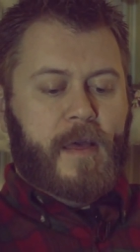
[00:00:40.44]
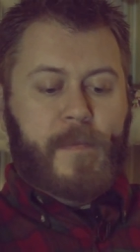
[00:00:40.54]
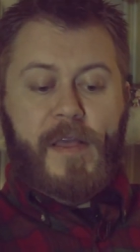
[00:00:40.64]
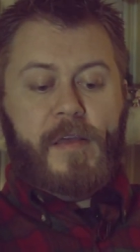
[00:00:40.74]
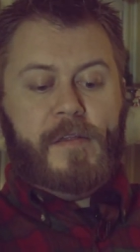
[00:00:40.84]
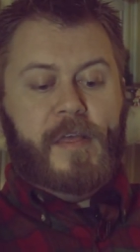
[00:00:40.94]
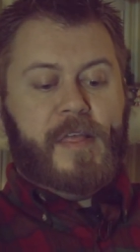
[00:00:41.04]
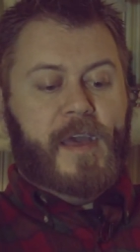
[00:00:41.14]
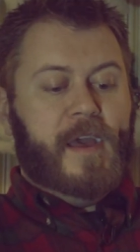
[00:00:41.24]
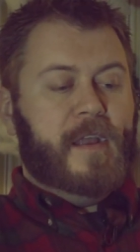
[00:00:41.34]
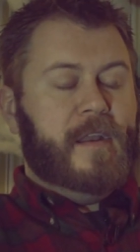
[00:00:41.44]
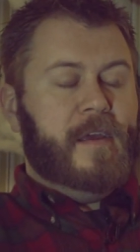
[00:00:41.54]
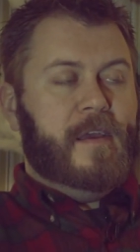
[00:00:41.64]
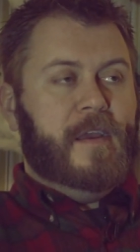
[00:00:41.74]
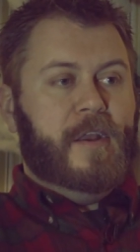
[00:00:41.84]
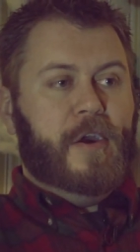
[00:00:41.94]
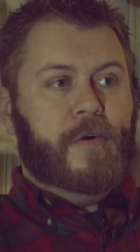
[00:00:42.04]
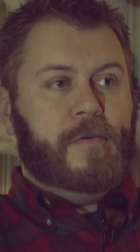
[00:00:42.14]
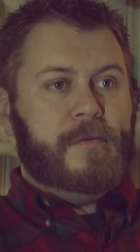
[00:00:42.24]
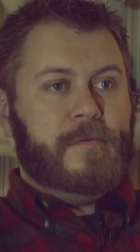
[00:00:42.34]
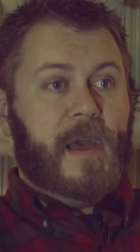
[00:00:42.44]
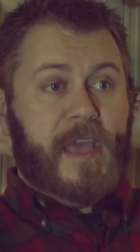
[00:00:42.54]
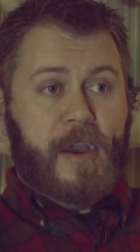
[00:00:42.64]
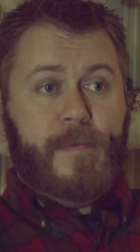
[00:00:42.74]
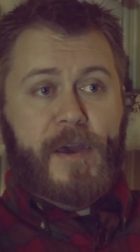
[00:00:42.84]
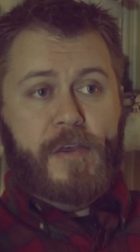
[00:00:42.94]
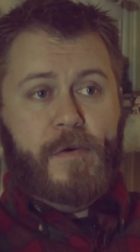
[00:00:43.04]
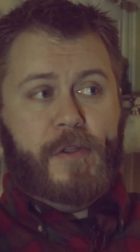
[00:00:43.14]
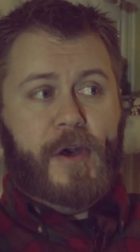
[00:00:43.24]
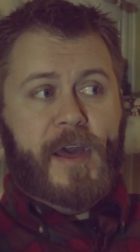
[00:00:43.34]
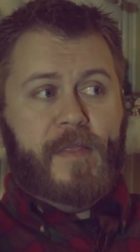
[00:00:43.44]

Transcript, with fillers: that basically said, you know, I care about you a lot.